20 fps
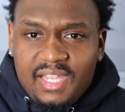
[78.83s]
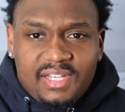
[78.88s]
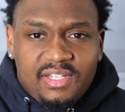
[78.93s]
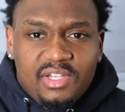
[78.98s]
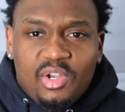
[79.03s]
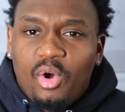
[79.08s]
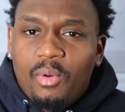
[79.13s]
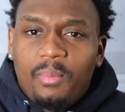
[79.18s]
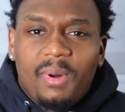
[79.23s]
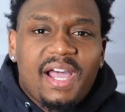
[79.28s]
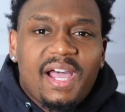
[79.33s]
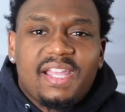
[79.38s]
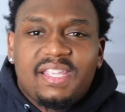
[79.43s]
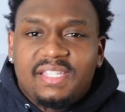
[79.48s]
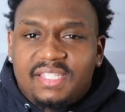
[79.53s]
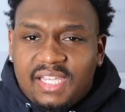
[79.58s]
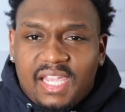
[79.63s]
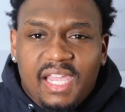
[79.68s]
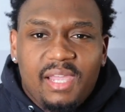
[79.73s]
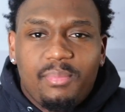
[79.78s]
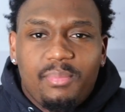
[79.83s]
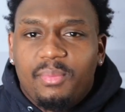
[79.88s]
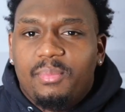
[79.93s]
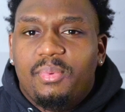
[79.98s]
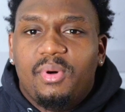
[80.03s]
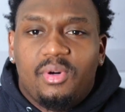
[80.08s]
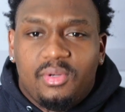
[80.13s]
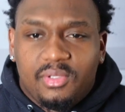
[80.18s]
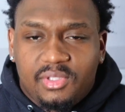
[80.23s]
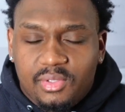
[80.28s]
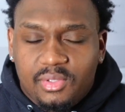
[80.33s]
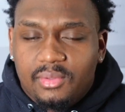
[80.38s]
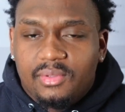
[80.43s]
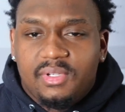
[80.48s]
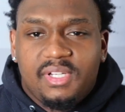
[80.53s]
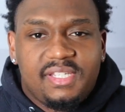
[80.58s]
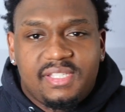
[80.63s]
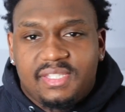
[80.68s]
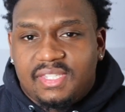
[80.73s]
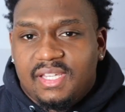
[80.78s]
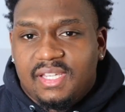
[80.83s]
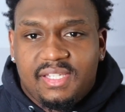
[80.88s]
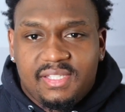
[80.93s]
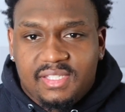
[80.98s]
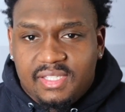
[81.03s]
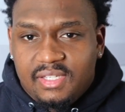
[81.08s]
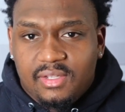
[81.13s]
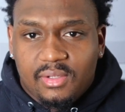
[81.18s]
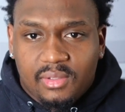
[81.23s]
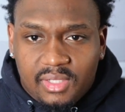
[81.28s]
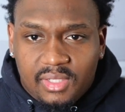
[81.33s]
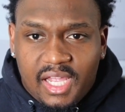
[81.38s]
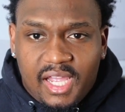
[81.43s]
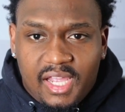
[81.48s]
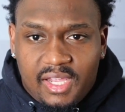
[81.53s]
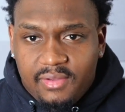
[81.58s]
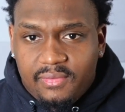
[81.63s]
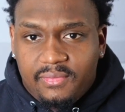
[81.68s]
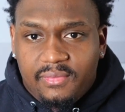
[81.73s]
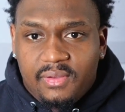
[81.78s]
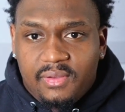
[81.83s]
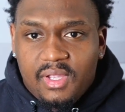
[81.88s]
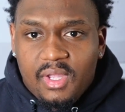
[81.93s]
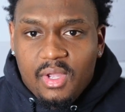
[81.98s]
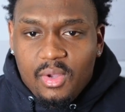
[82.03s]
nobody's capable of doing these things in your life.